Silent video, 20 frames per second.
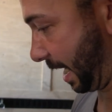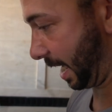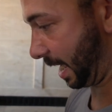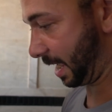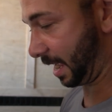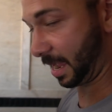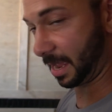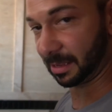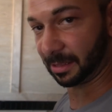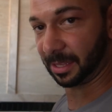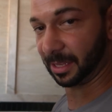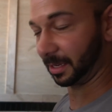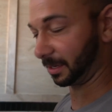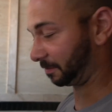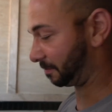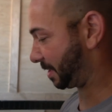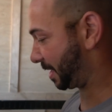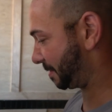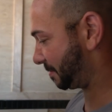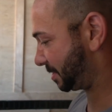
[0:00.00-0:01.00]
I
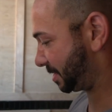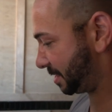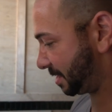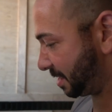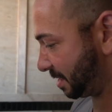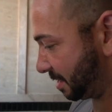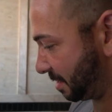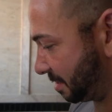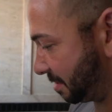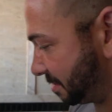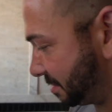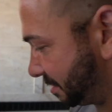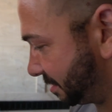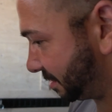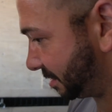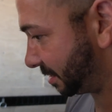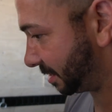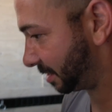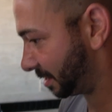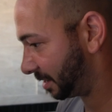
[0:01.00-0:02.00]
think maybe
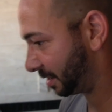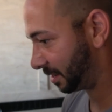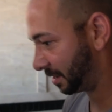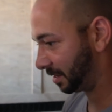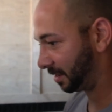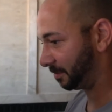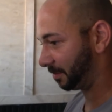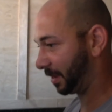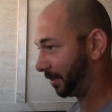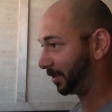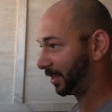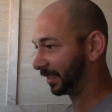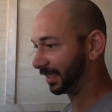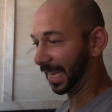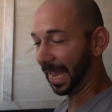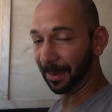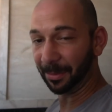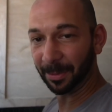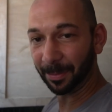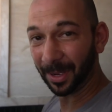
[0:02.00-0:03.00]
the
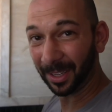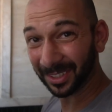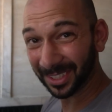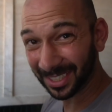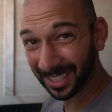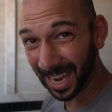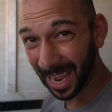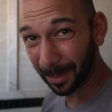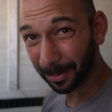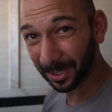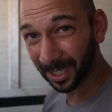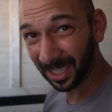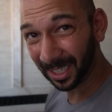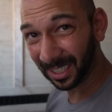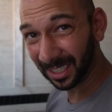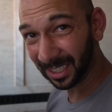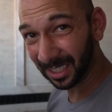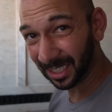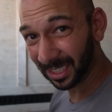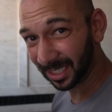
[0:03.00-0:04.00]
timing belt snapped on
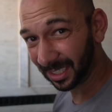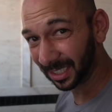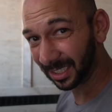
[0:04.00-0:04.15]
it.